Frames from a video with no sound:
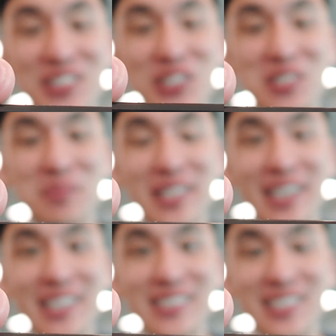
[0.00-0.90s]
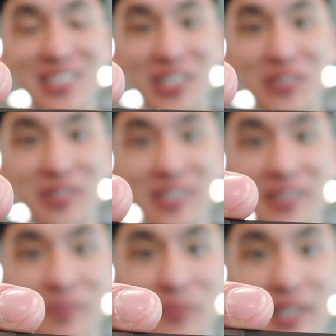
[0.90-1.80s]
USB SD card
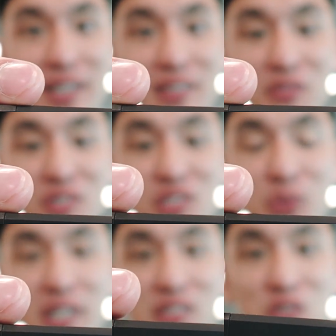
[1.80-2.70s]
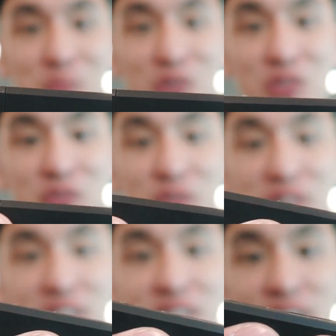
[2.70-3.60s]
reader, and the reason why it's super useful
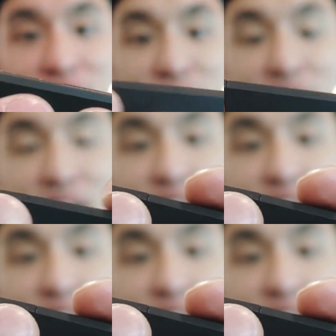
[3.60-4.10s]
is that it